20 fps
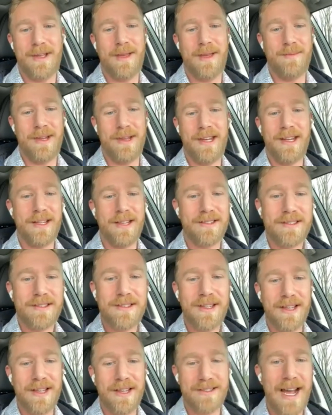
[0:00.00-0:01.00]
I mean,
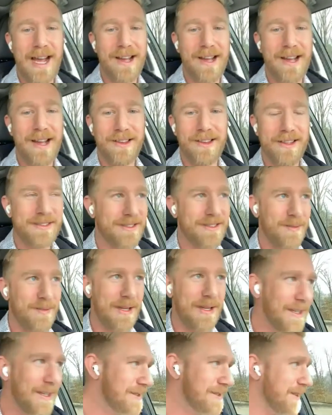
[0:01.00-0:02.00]
it's Alex. I mean,
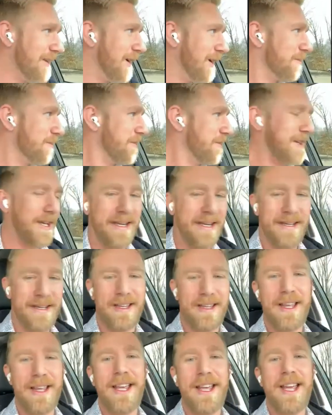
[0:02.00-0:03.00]
he's the number king.
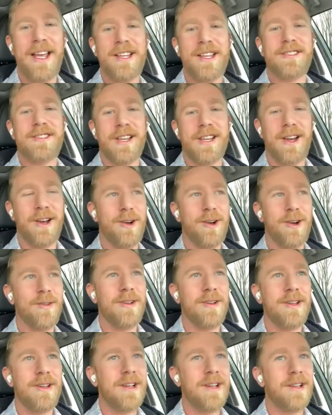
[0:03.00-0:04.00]

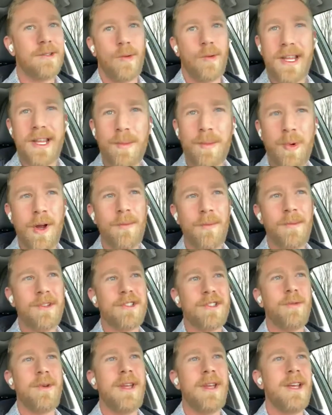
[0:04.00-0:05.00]
So 20
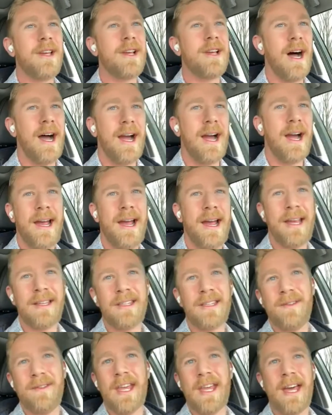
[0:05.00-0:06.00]
appointments a week. I
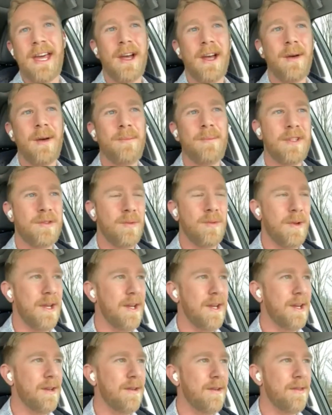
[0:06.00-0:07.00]
divvy that up
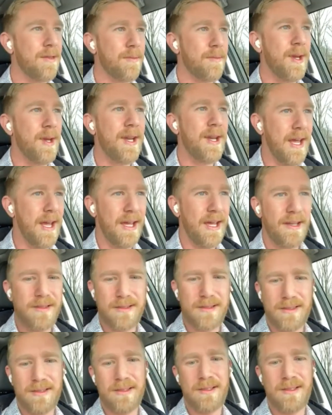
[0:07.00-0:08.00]
between 3
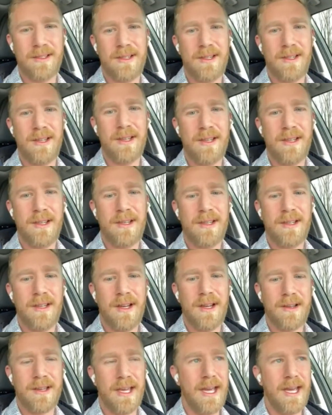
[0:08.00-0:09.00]
days.
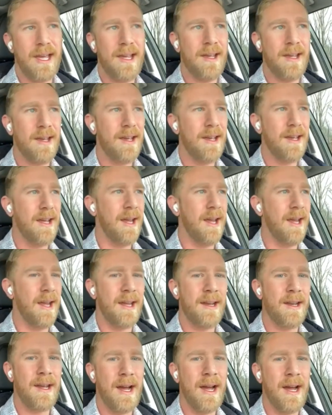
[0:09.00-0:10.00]
Okay.
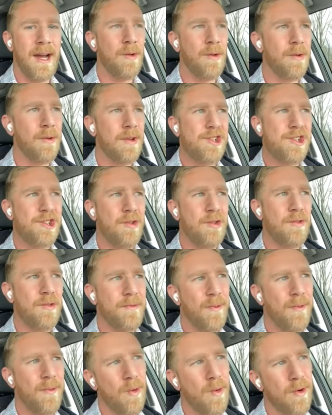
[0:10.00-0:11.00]
And I always shoot
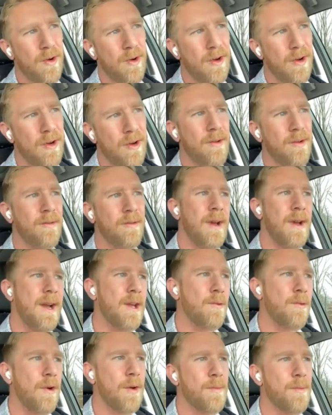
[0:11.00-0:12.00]
for
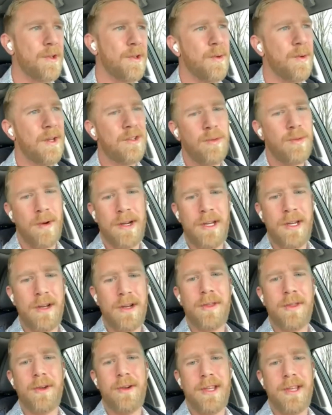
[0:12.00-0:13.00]
anywhere between 20
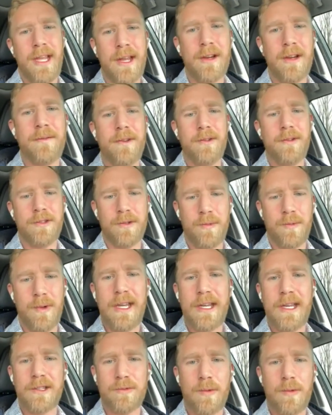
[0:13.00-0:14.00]
to 30 interviews a
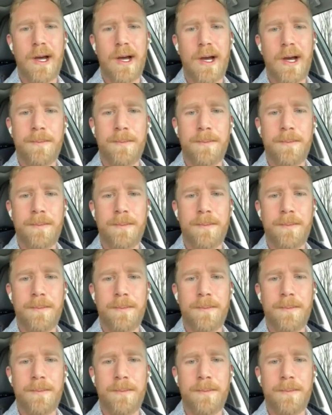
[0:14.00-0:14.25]
week as well.